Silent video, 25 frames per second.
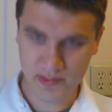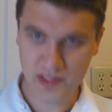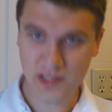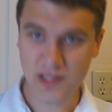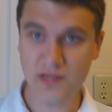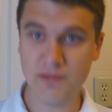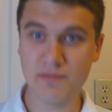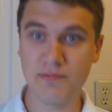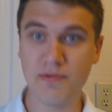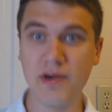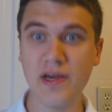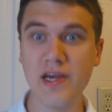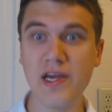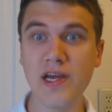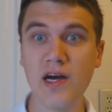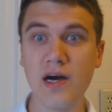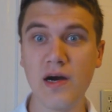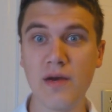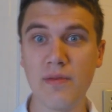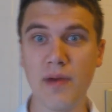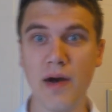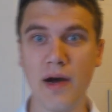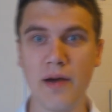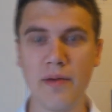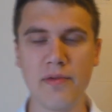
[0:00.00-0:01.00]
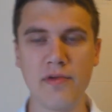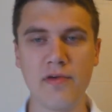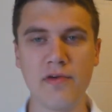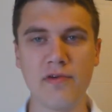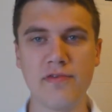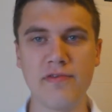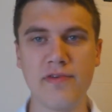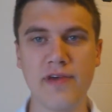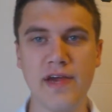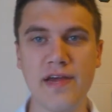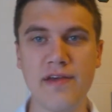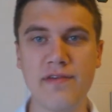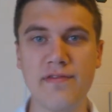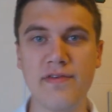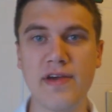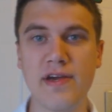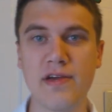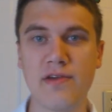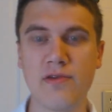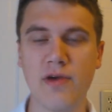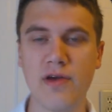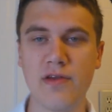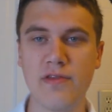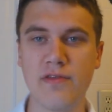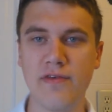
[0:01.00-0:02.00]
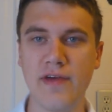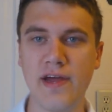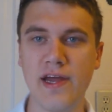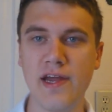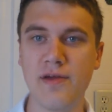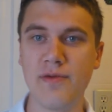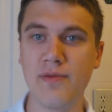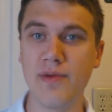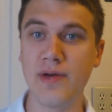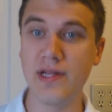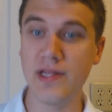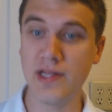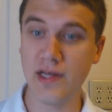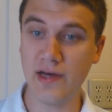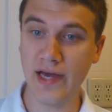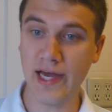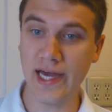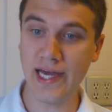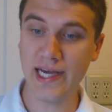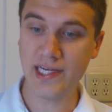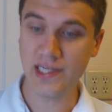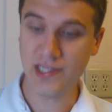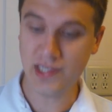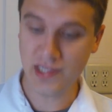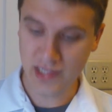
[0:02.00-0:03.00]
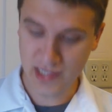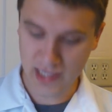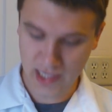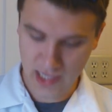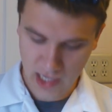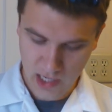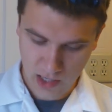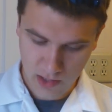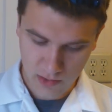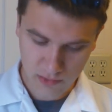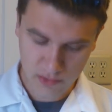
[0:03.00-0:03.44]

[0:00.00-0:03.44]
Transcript: is a pretty popular fanfic throughout the fandom, but actually,